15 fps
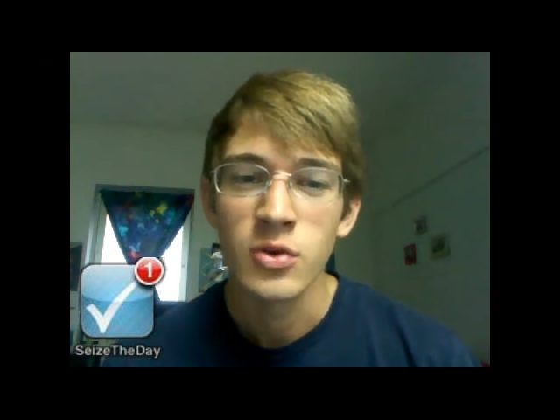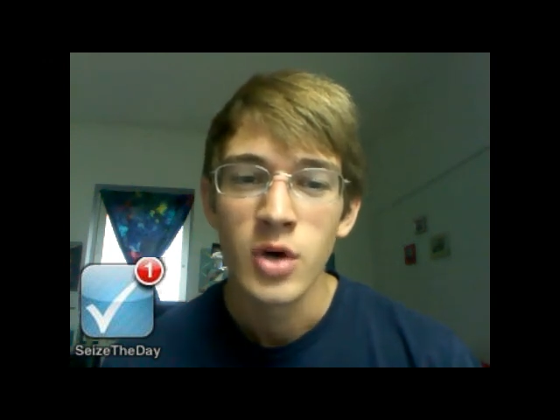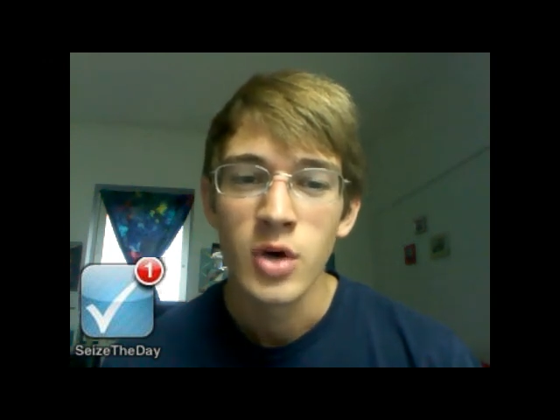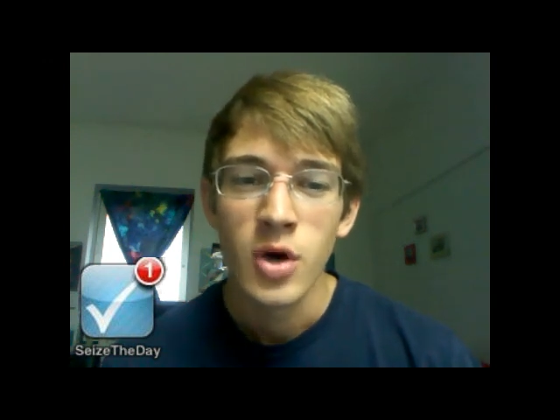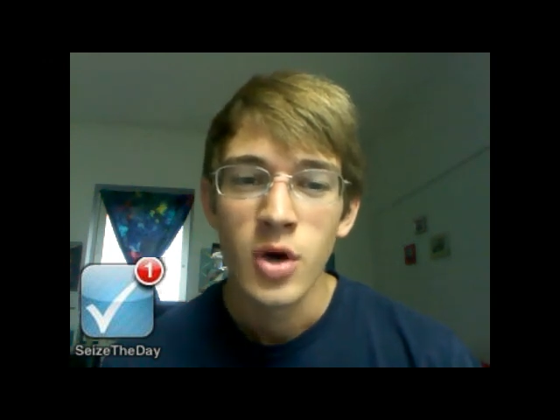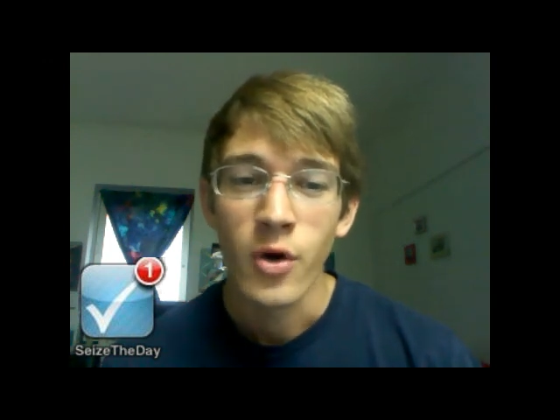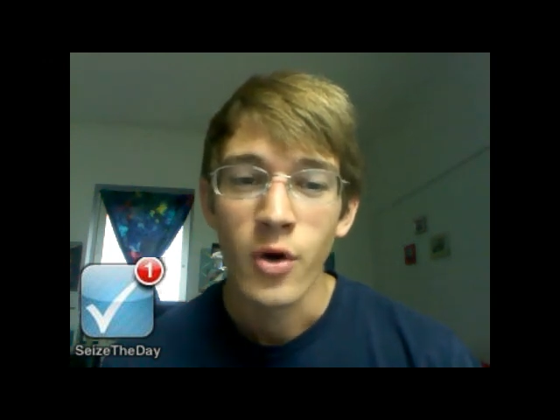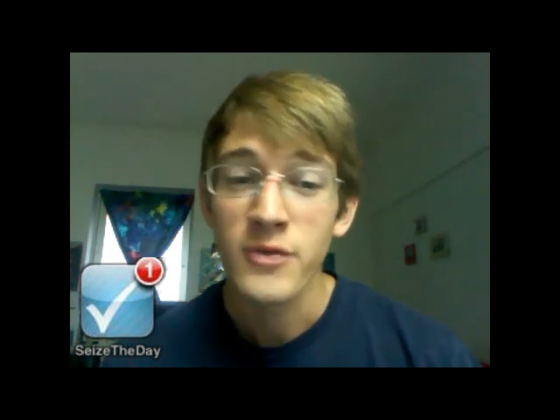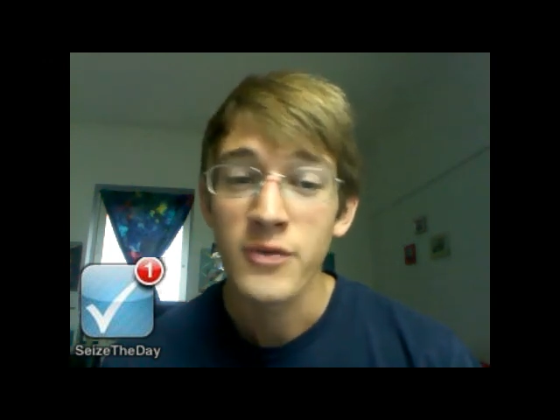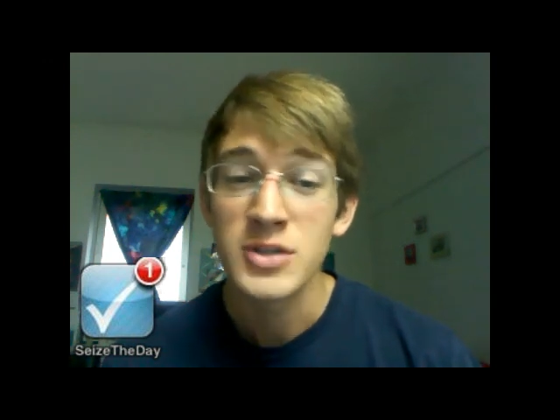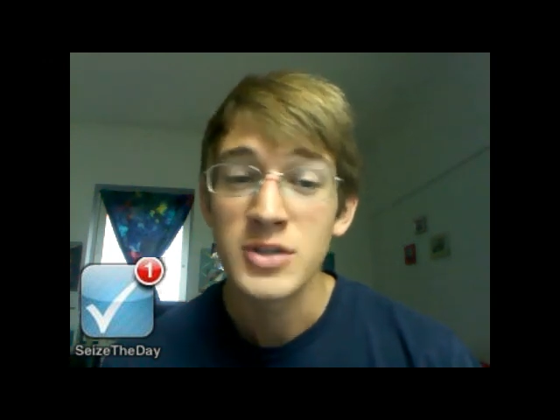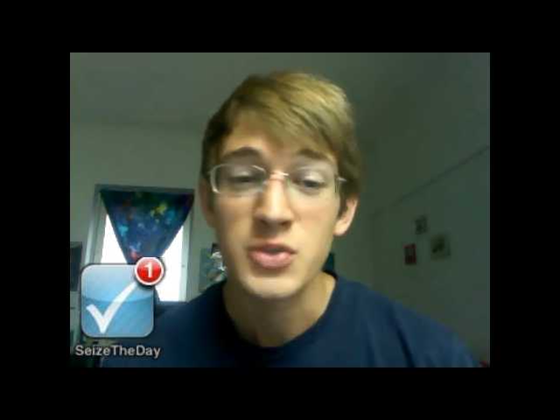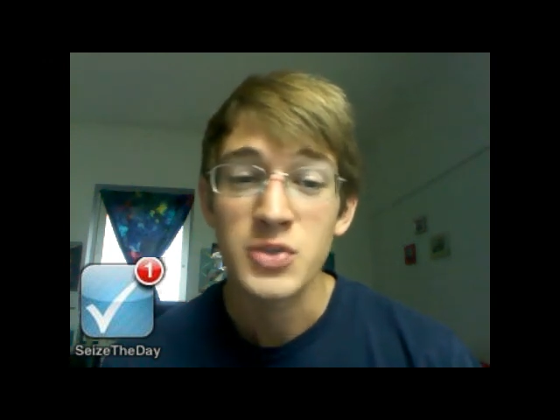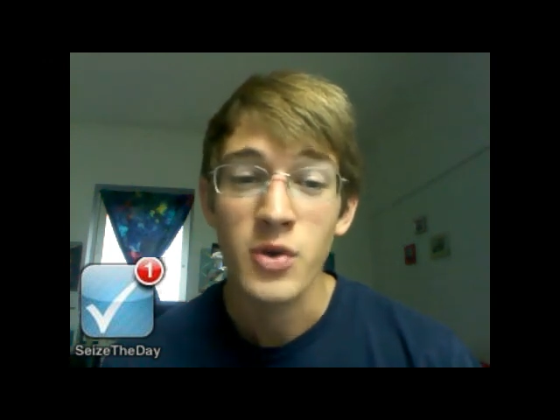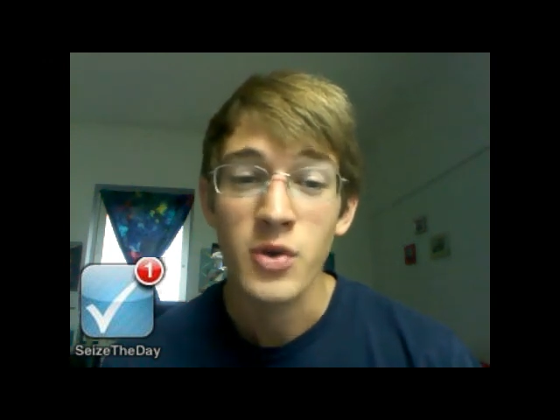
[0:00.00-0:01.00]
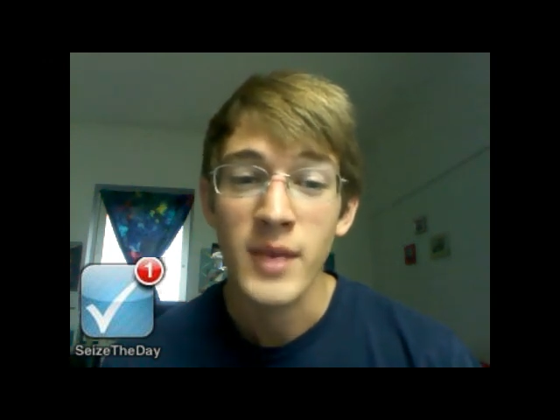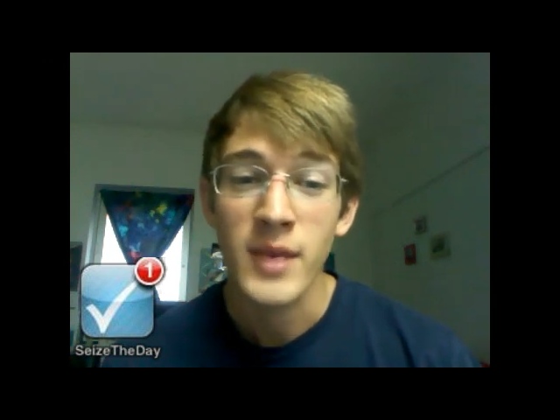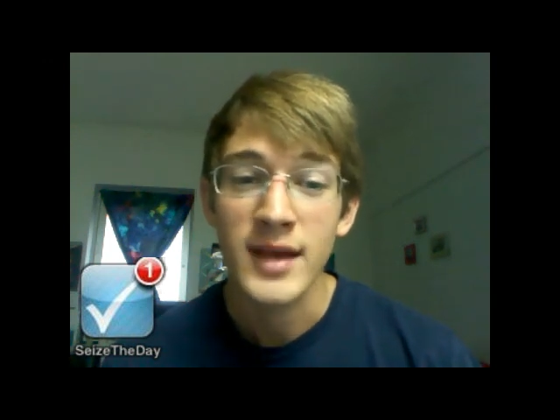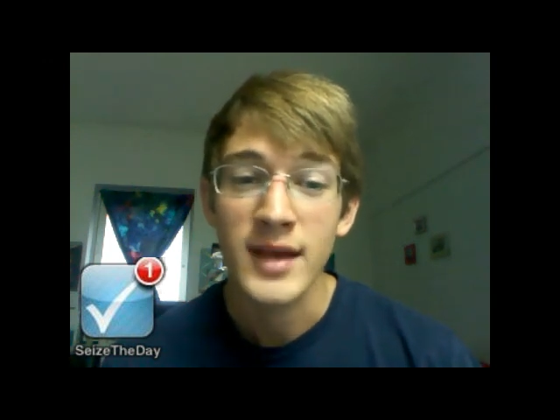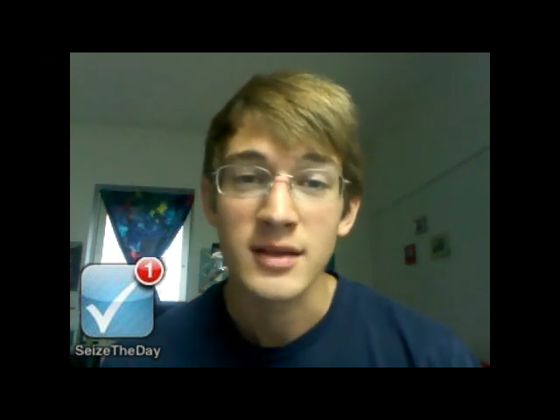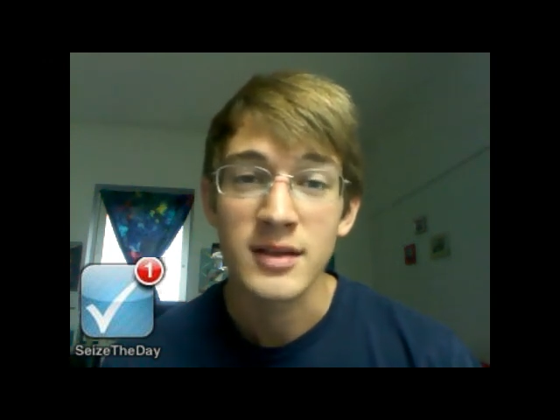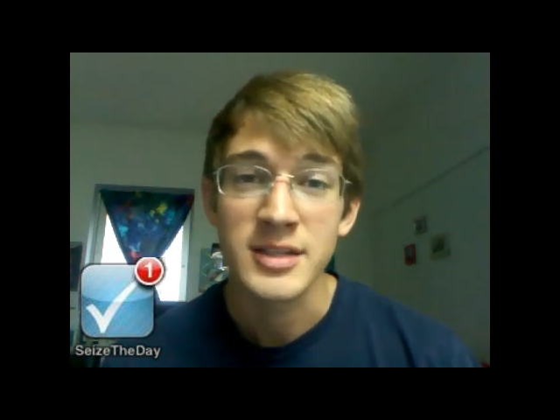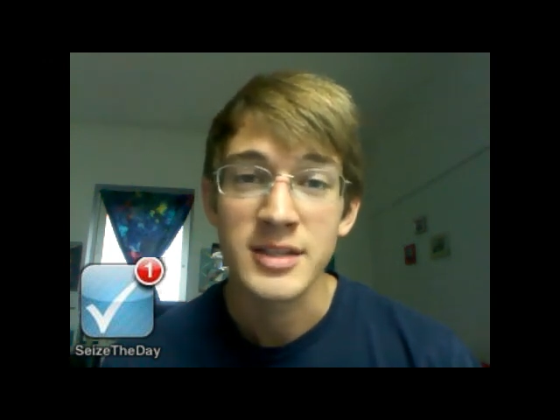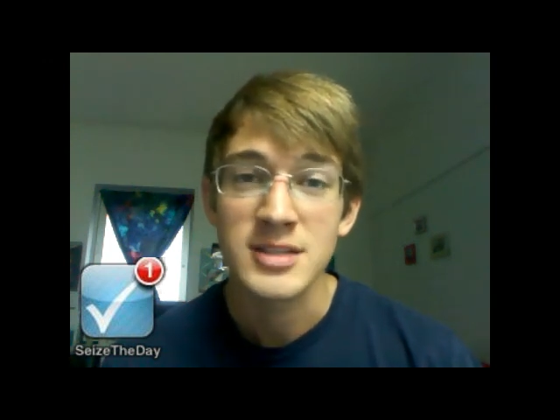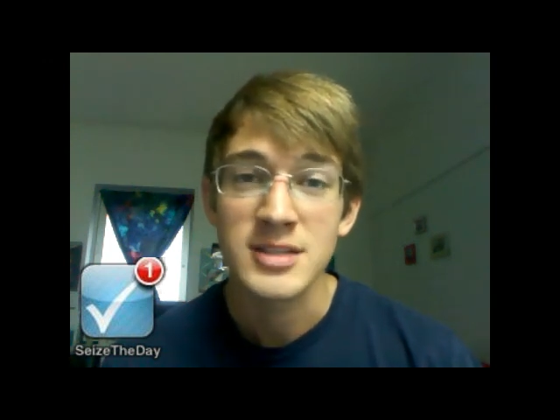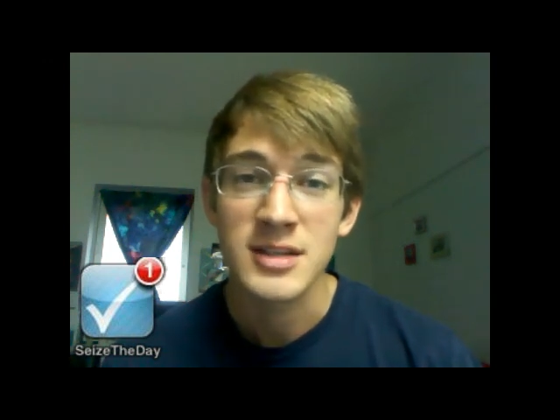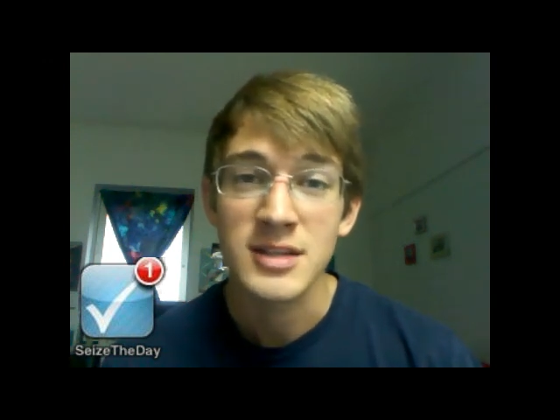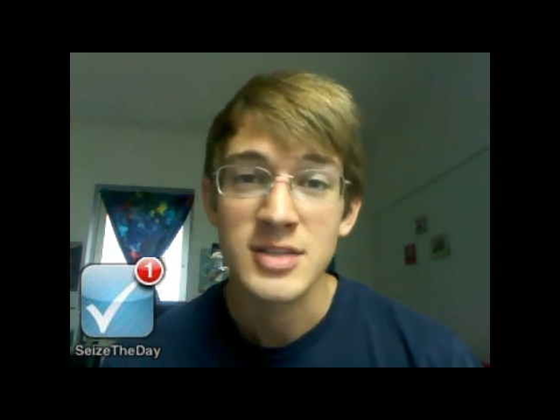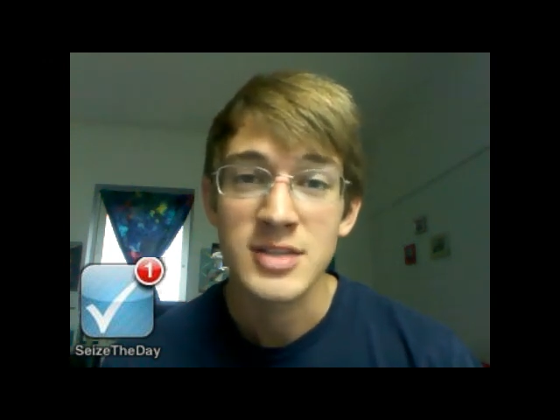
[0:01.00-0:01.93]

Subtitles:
or if you just want to make a list of things you have